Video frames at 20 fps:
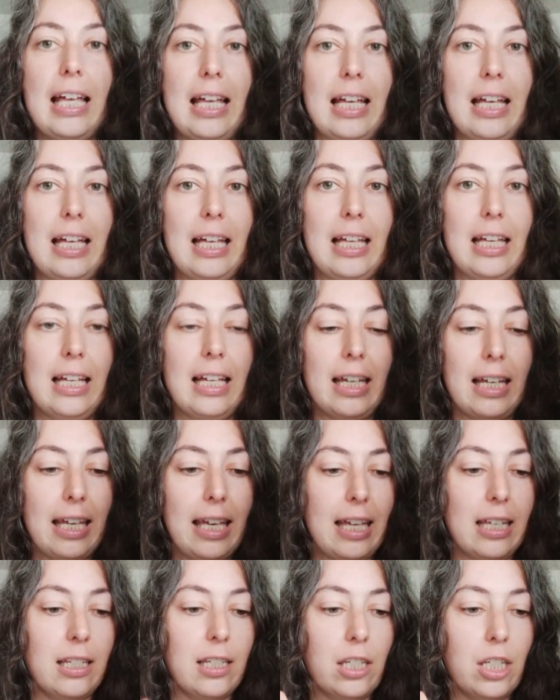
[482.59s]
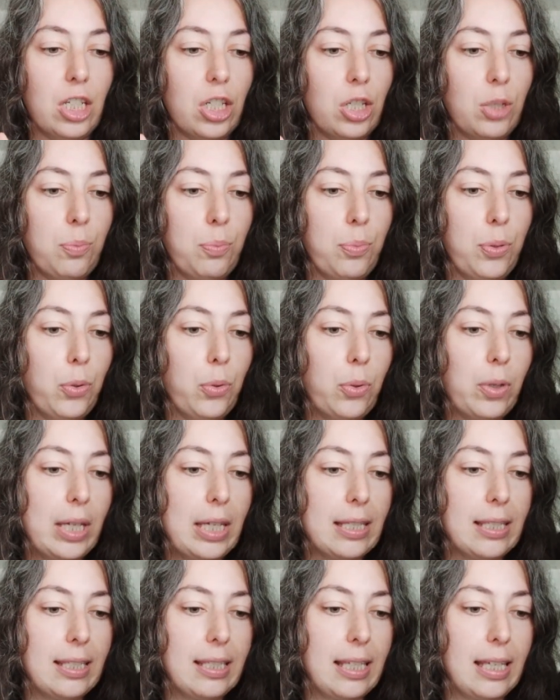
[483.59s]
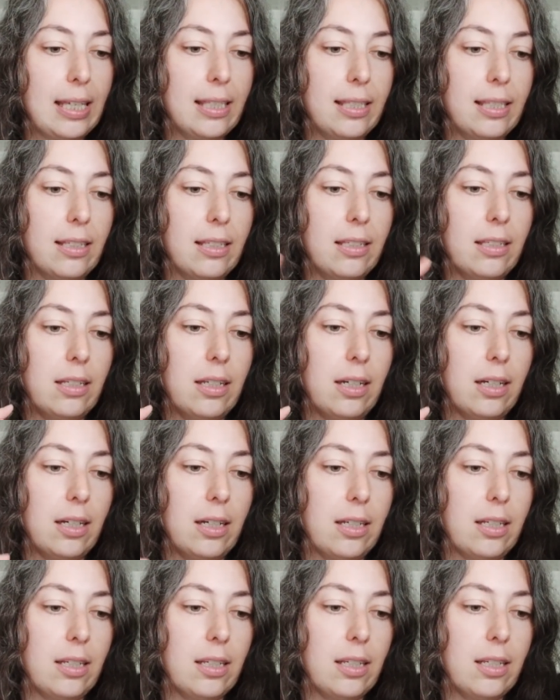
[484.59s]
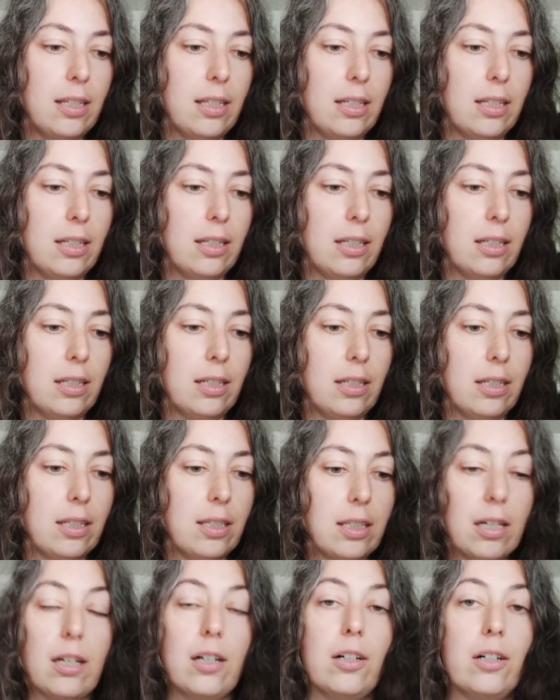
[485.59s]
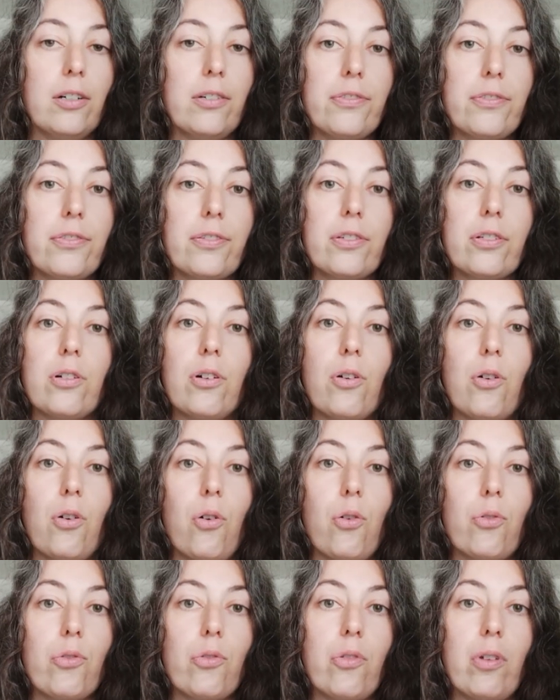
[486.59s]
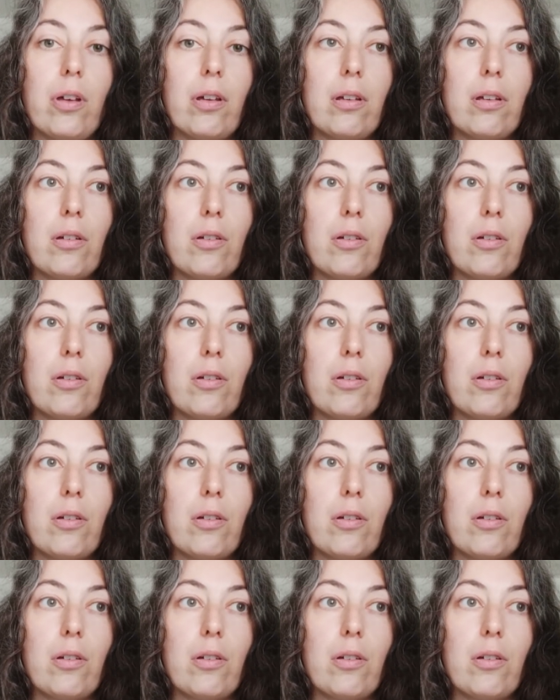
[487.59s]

uh, again, spooky season uh, scarf on